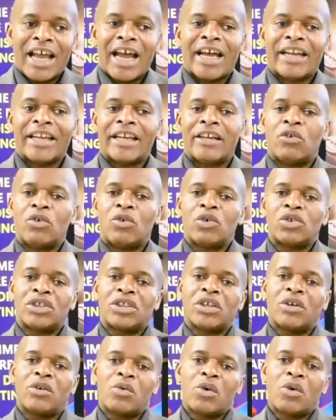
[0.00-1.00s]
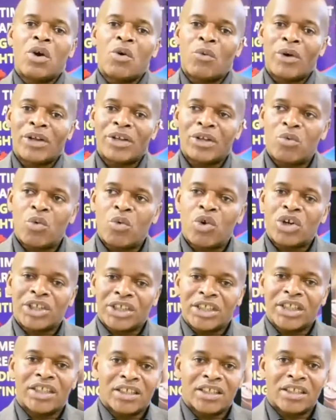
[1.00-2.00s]
And then also when you
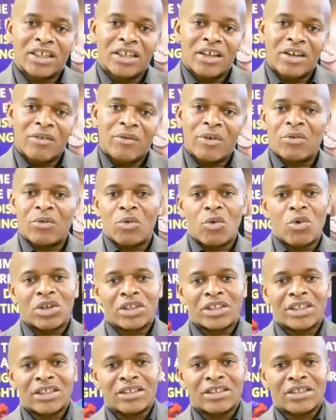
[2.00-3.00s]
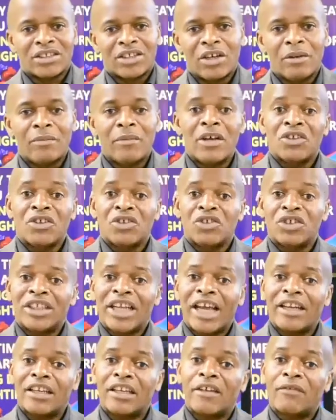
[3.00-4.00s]
wash it with water and soap, you
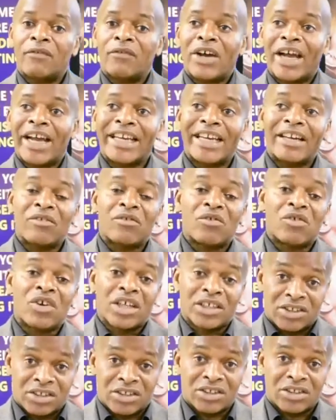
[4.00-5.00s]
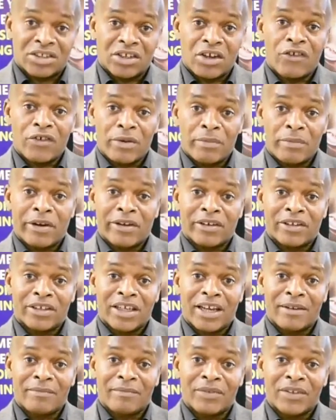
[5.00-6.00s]
tend to find it rusts over a period of
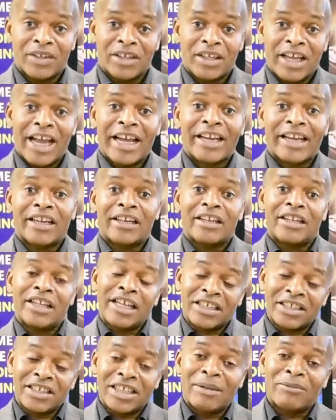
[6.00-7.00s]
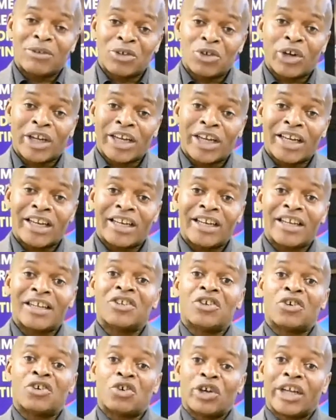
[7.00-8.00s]
time. And then the next time you're cooking in
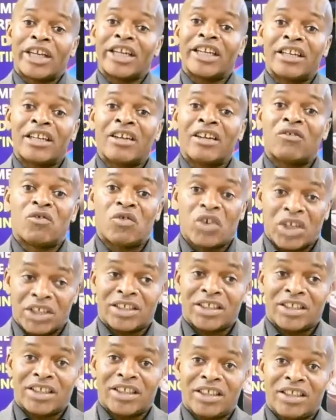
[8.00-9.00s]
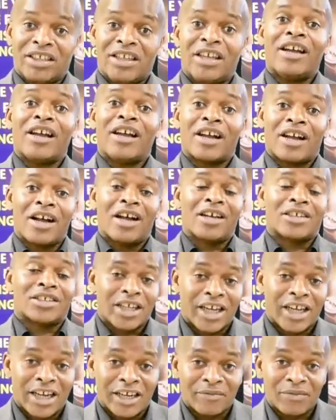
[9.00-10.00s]
it, you're cooking in a rusty
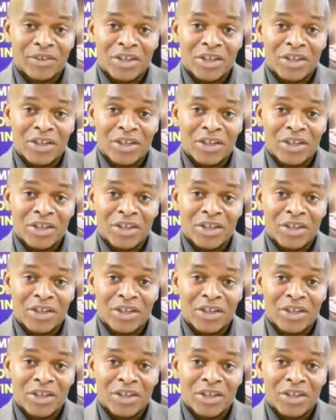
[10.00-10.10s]
cast iron.